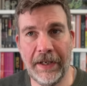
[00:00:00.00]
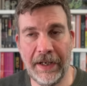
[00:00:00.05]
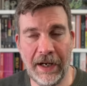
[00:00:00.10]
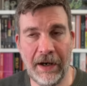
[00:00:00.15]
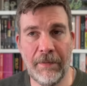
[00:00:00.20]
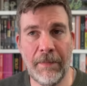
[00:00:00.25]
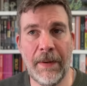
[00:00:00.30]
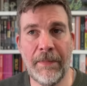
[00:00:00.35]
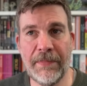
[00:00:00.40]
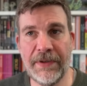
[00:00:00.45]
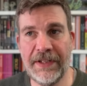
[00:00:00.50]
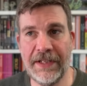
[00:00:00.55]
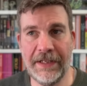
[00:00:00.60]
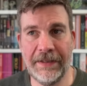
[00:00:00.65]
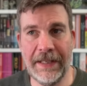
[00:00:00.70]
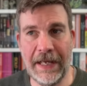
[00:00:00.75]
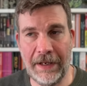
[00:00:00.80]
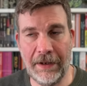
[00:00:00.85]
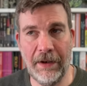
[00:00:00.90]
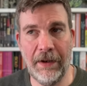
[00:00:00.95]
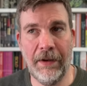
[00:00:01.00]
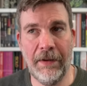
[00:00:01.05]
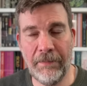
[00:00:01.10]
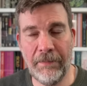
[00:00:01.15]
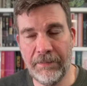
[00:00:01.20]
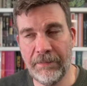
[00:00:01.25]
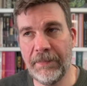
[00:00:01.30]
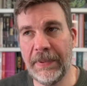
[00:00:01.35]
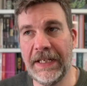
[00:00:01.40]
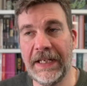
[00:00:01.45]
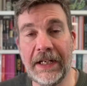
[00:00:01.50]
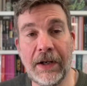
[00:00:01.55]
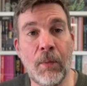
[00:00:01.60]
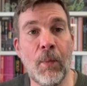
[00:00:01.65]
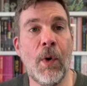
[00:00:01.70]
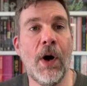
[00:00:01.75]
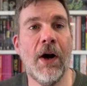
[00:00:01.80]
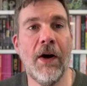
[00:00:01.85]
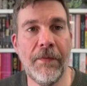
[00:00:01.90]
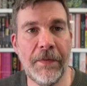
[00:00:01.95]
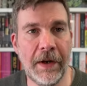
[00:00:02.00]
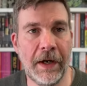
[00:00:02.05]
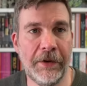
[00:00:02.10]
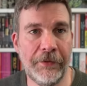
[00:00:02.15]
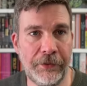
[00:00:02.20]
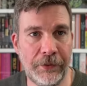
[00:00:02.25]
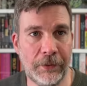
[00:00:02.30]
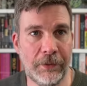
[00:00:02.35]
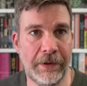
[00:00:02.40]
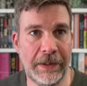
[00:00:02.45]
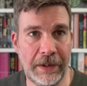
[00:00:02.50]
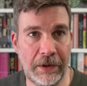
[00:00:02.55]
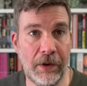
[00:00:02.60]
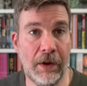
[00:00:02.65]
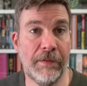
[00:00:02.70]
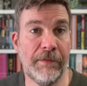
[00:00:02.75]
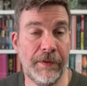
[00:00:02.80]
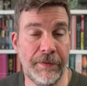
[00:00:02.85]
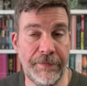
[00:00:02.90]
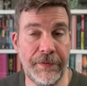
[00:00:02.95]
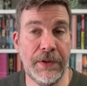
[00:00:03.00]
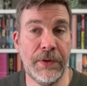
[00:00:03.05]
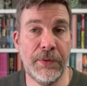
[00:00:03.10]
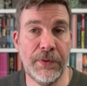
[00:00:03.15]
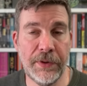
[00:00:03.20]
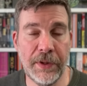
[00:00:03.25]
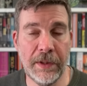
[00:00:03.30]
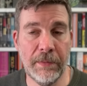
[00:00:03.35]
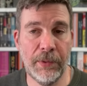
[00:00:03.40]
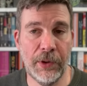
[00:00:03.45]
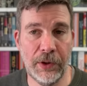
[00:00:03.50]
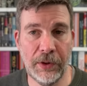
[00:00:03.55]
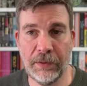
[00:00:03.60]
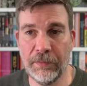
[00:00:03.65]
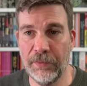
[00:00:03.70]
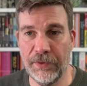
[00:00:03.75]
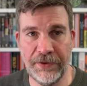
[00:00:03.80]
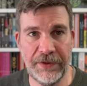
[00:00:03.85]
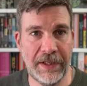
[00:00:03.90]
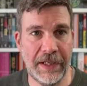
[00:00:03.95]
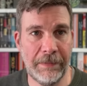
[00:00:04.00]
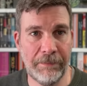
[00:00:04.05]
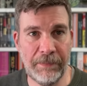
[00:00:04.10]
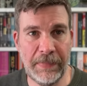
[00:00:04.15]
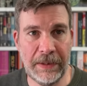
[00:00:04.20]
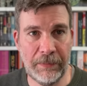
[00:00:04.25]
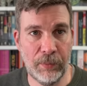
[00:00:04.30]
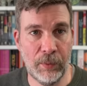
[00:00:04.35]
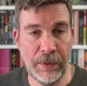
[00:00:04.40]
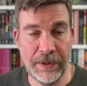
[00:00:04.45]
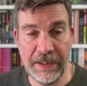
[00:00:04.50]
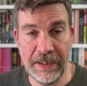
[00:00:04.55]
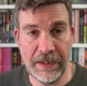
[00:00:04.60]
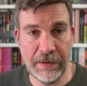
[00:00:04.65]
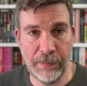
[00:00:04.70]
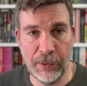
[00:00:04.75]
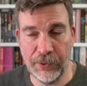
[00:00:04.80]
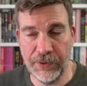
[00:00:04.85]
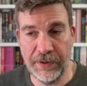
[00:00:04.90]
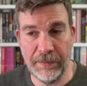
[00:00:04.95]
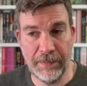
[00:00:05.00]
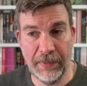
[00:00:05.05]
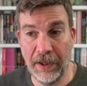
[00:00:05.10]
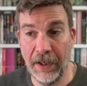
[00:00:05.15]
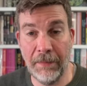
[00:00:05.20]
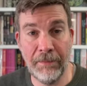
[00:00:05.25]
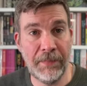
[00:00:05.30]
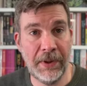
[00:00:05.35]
And I remember seeing that being a word that I saw in a lot of reviews of the book, was that people were disappointed by it.